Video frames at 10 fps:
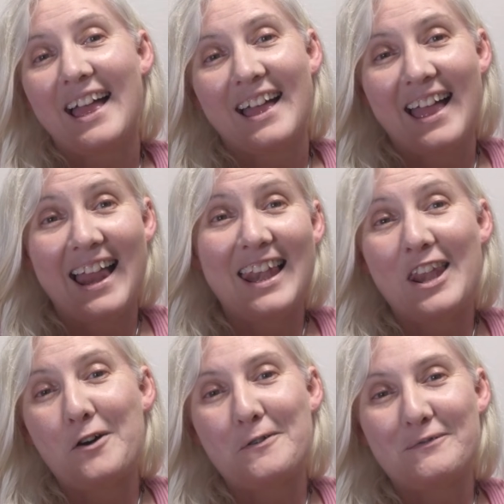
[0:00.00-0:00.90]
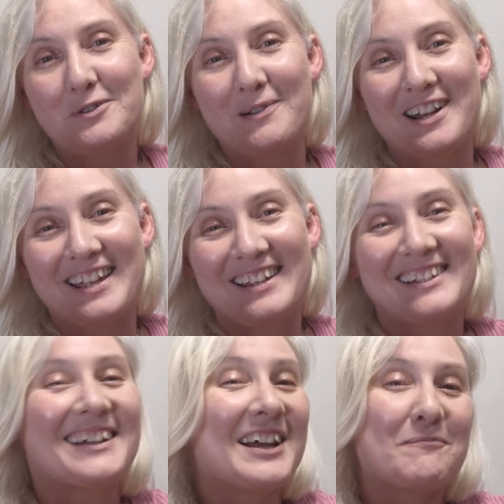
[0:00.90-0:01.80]
Hello everybody!
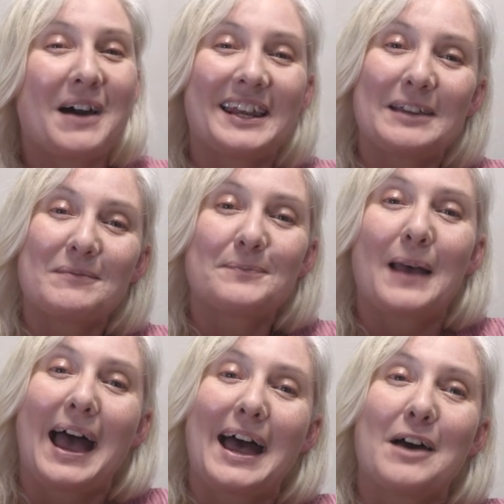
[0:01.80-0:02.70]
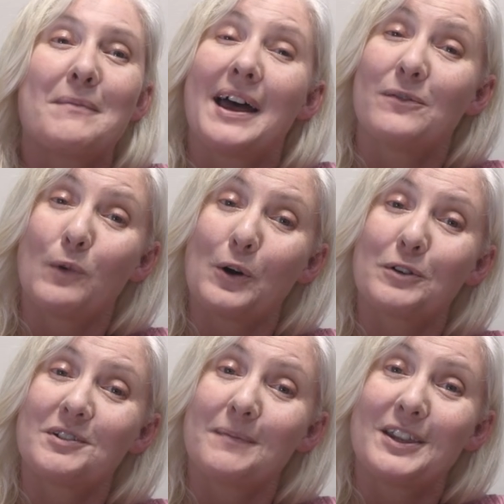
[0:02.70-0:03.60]
My name's Pam and welcome to
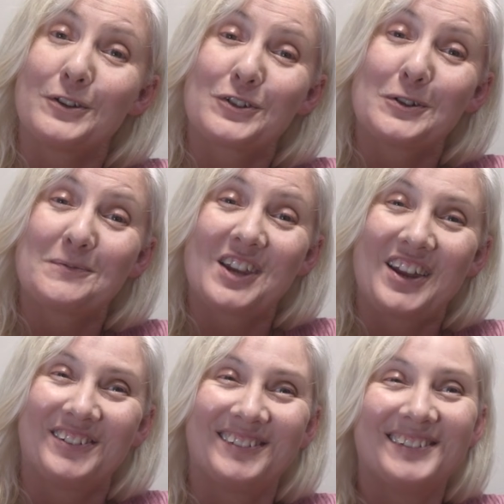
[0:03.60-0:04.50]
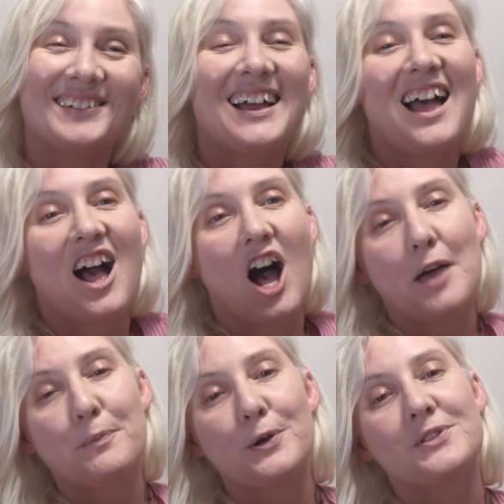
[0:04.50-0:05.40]
my YouTube channel. I
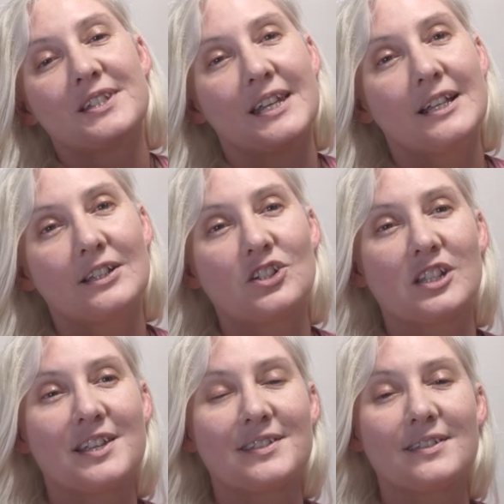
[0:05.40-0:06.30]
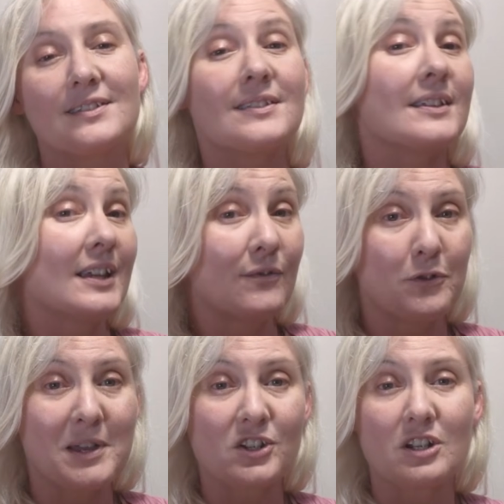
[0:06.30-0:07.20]
post English lessons,
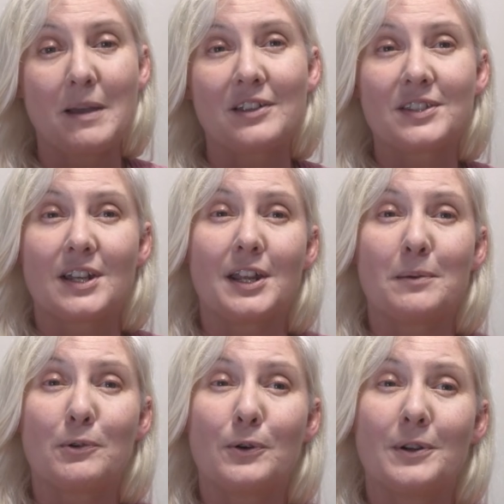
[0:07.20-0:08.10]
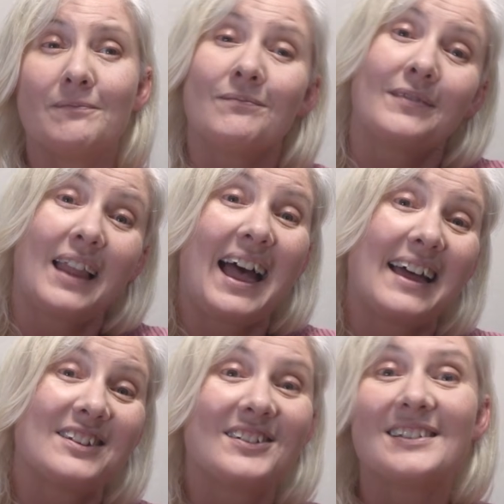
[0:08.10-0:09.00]
information about study abroad, and
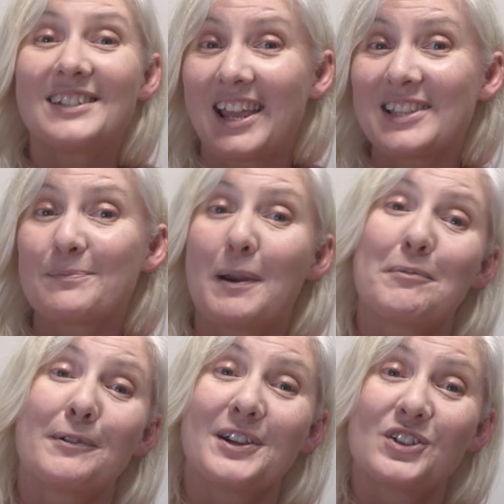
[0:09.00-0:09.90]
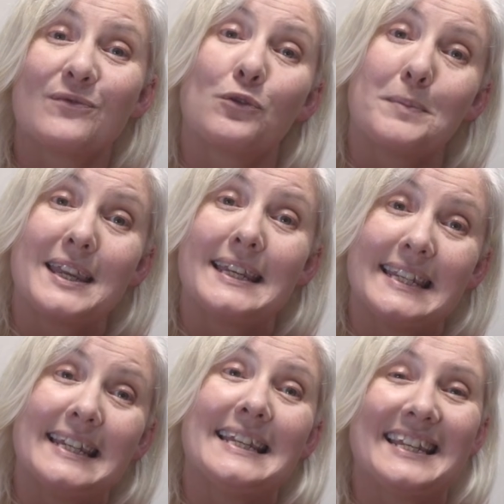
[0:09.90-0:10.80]
test preparation for
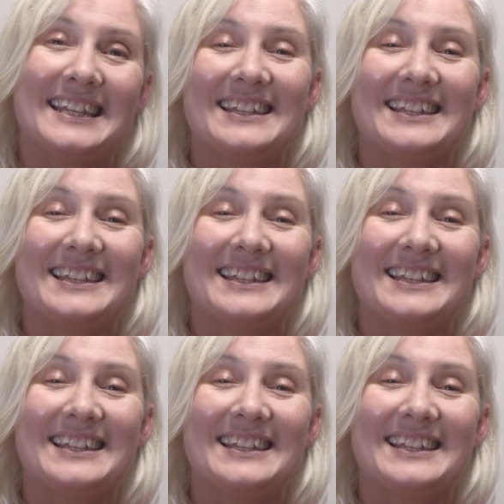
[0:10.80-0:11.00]
PTE.